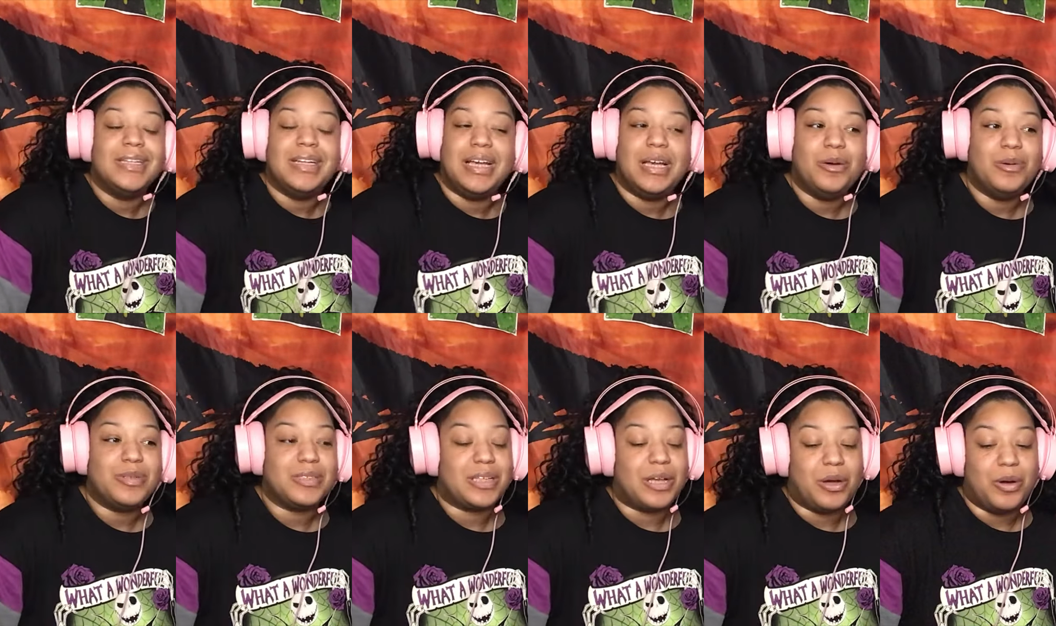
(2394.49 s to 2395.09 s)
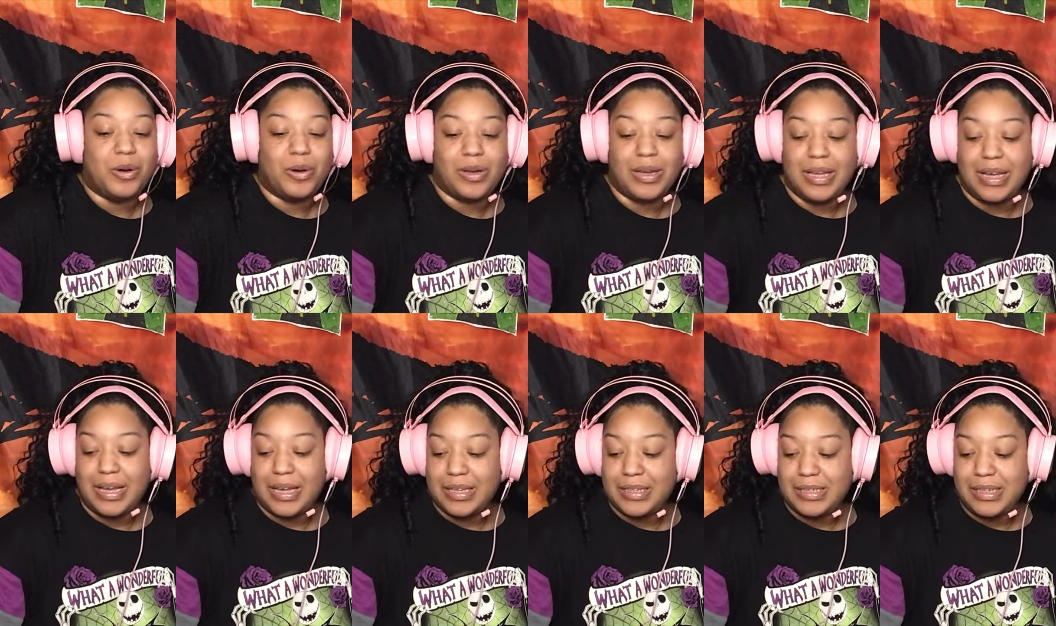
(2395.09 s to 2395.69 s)
It was a whole
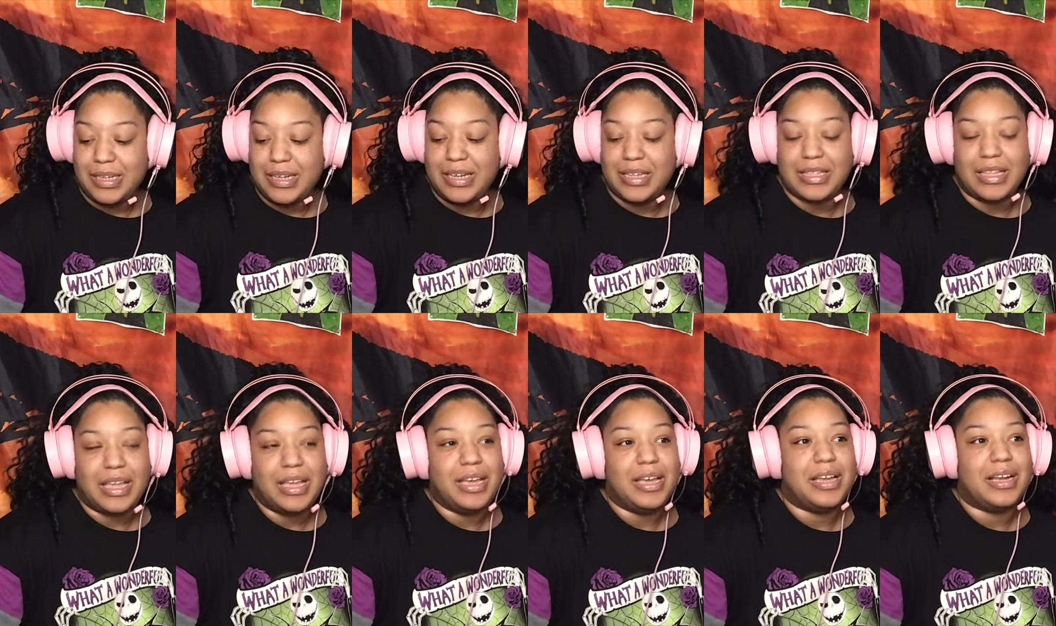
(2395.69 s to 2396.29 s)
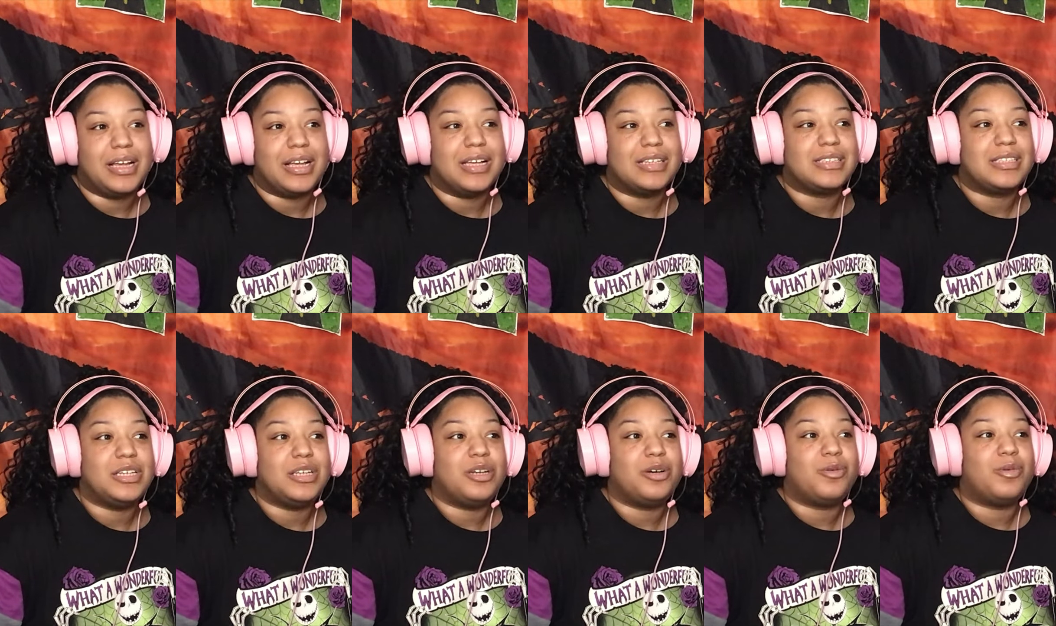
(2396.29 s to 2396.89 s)
lot. And then at the end, I guess
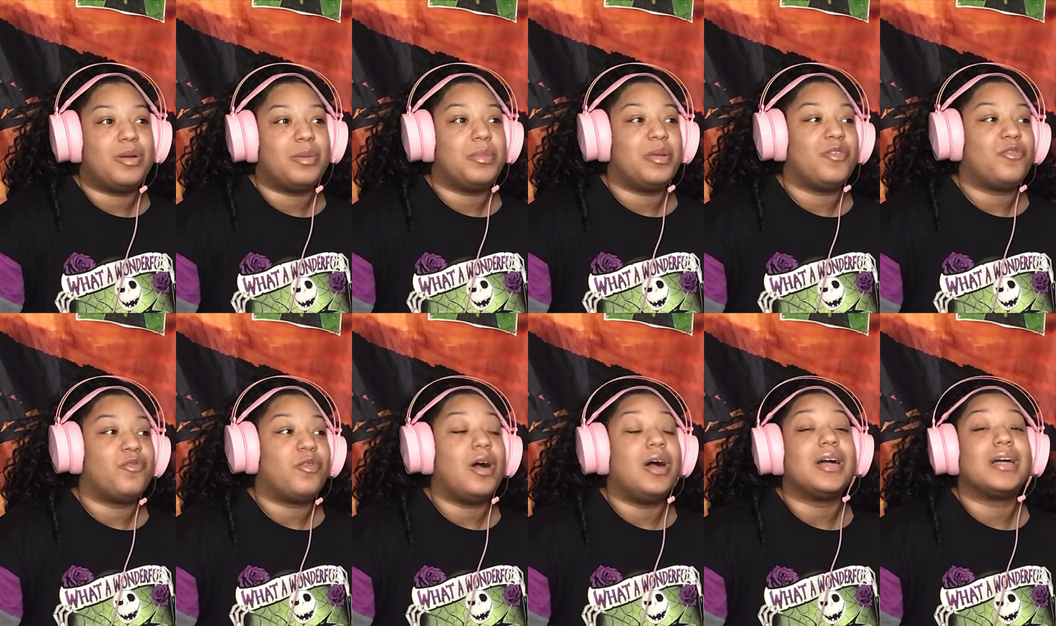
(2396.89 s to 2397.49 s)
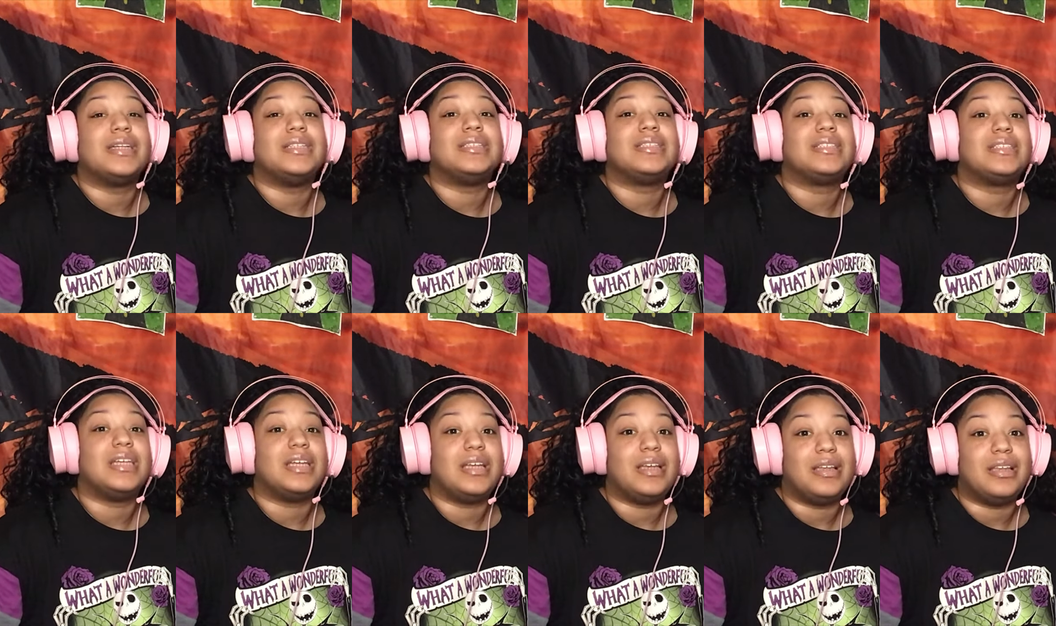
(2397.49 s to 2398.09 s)
he didn't want to be
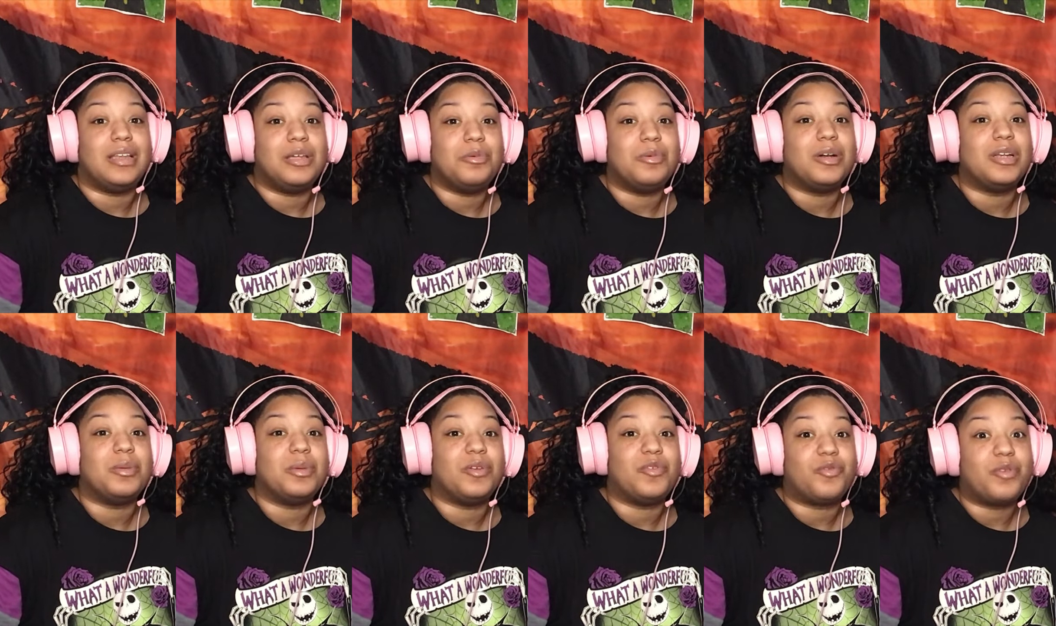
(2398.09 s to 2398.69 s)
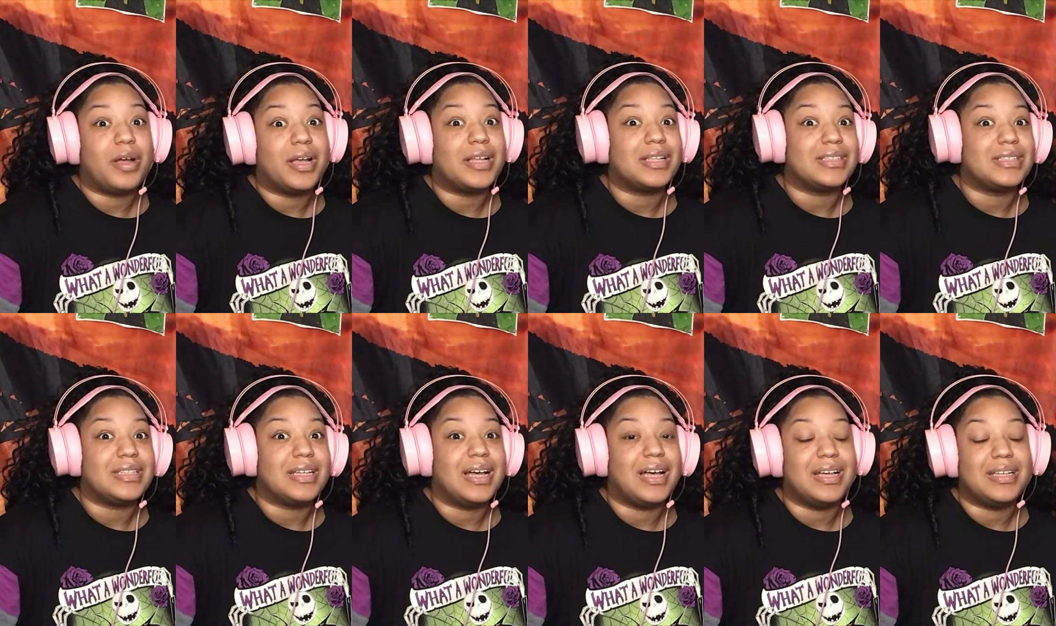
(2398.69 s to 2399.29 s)
Frankenstein. He wanted to be
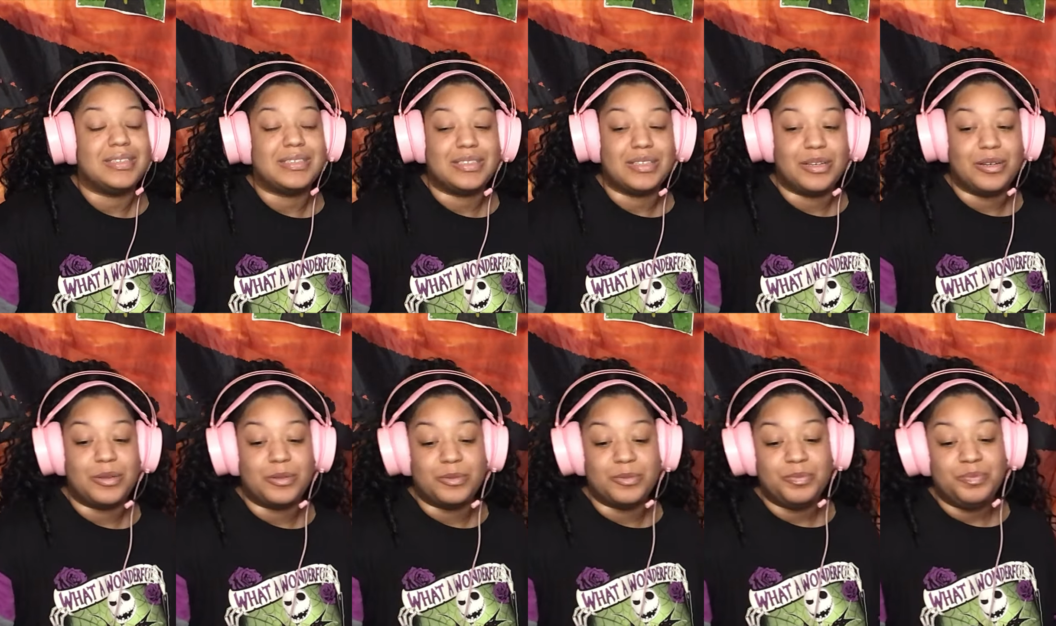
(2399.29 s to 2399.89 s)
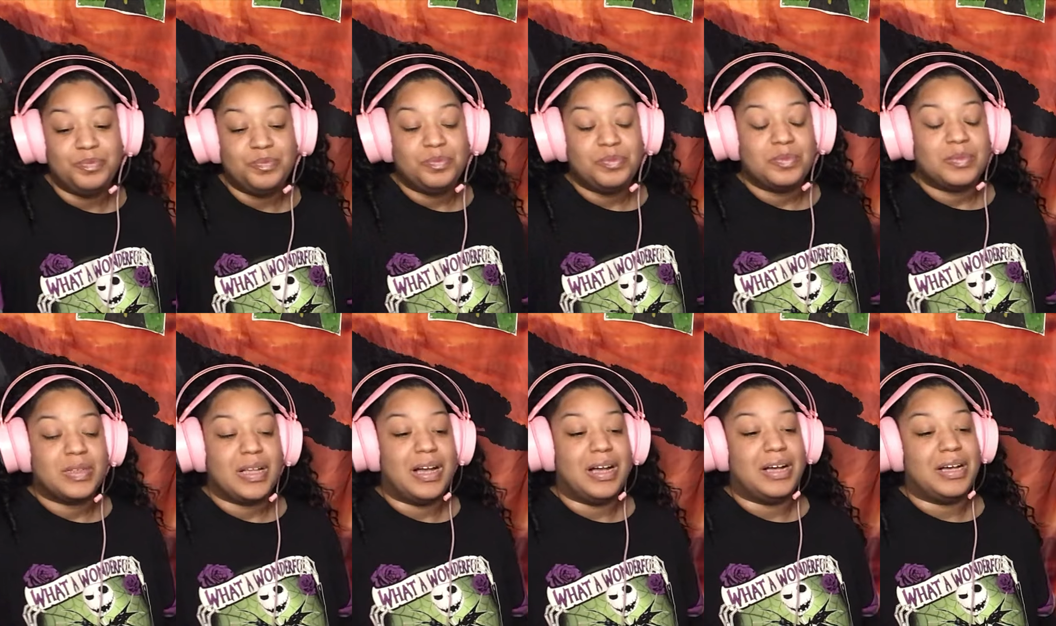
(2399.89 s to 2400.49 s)
Frankenstein. So
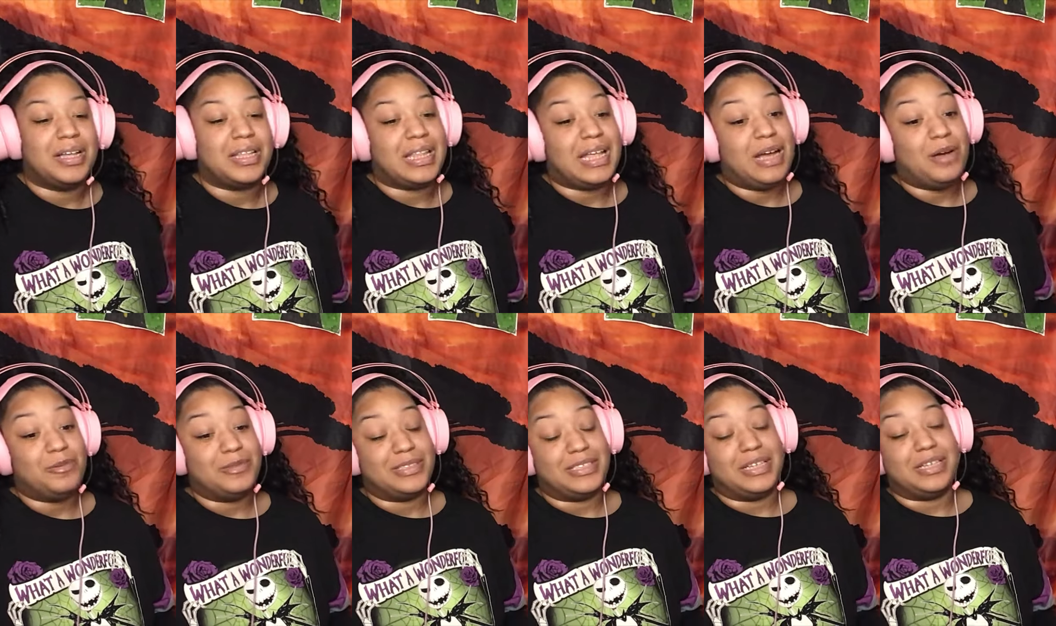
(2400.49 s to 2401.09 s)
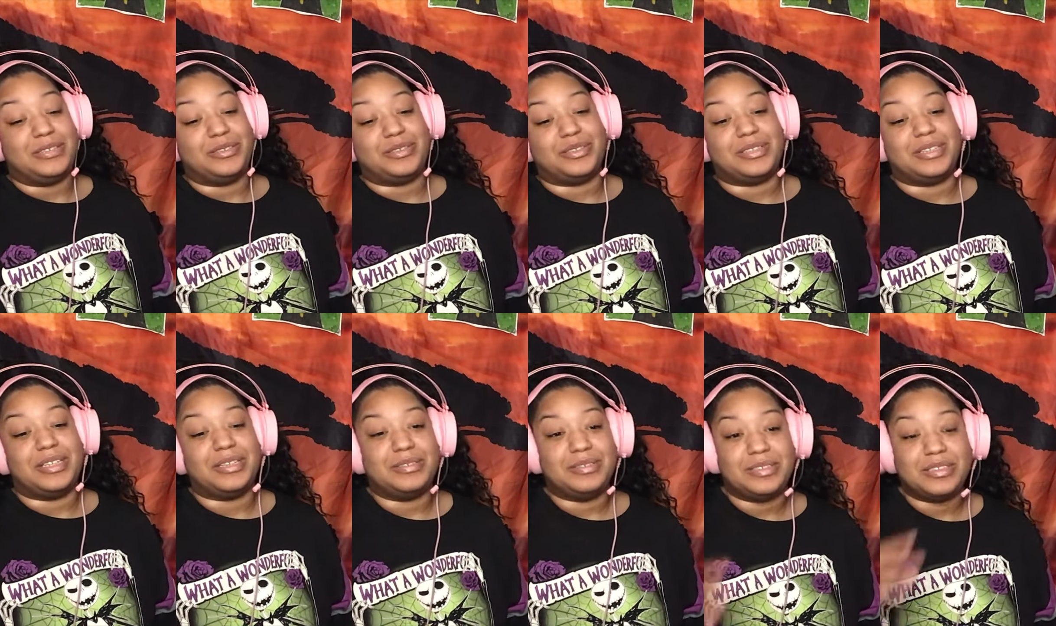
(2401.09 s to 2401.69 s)
that was interesting.